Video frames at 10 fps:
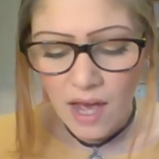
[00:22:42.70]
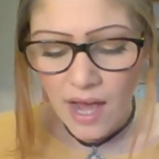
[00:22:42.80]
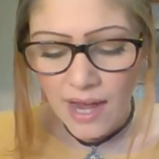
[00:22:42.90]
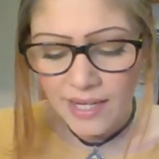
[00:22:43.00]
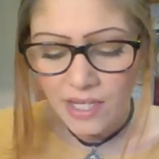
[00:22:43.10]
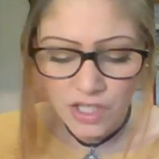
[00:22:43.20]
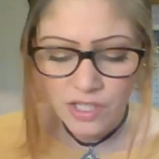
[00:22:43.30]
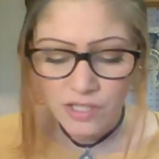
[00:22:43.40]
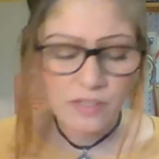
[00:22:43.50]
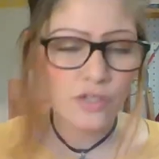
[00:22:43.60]
you can
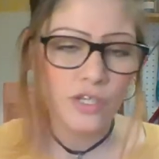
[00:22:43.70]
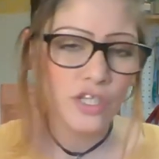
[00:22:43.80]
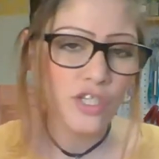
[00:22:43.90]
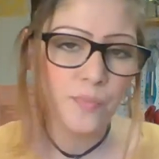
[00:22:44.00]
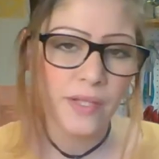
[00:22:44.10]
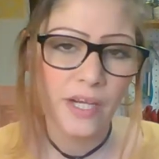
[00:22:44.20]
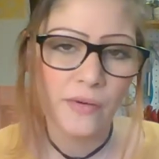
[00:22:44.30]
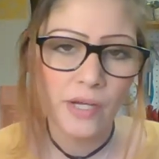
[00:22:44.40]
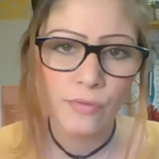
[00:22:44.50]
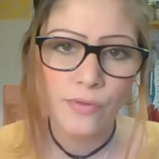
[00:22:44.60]
just play
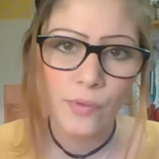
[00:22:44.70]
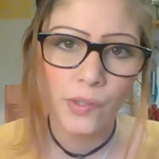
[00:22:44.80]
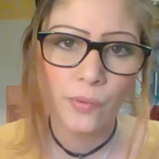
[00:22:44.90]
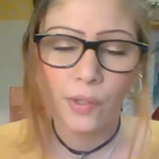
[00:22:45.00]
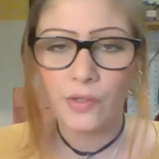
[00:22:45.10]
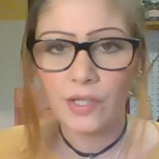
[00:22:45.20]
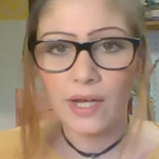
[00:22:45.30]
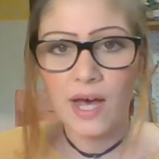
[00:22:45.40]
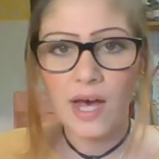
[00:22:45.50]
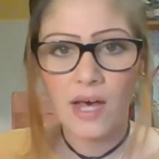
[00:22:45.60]
around with what you already
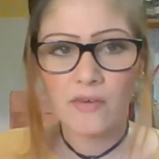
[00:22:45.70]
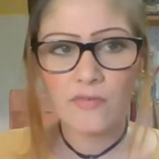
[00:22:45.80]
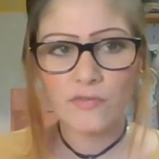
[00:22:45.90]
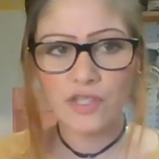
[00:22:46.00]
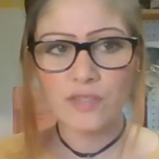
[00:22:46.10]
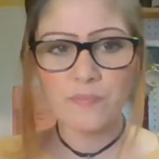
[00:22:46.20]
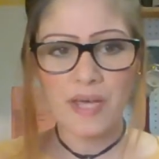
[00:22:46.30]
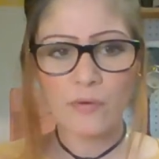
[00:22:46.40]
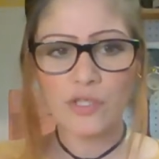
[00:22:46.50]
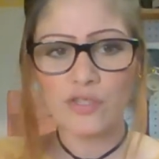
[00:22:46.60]
have. Just
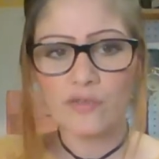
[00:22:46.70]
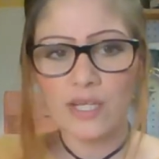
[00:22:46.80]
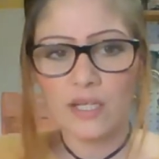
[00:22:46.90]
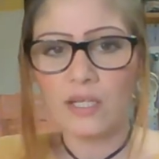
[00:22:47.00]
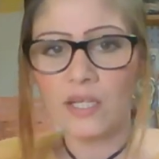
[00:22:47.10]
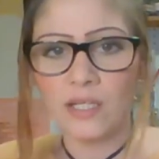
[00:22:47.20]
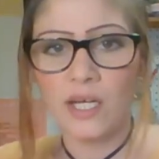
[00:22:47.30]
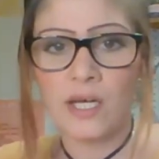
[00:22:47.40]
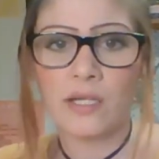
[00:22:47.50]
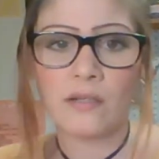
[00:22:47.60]
make what you need and
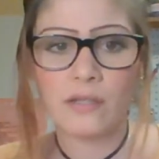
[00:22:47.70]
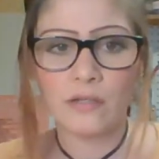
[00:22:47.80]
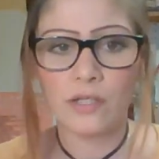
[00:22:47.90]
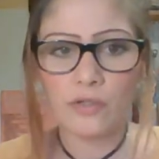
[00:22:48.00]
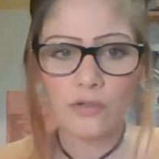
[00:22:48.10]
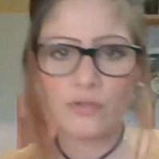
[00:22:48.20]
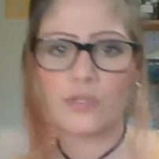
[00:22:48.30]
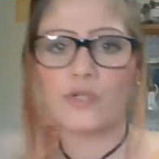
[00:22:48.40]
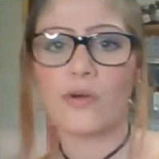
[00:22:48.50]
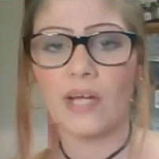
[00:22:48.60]
then use
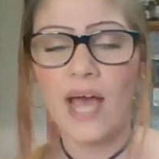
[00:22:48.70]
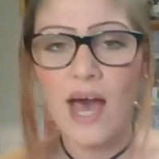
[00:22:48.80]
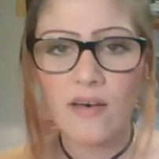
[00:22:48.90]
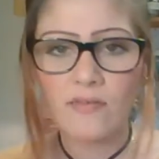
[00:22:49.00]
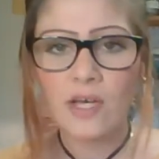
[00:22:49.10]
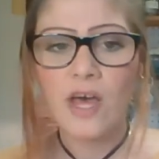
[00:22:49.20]
what you already have.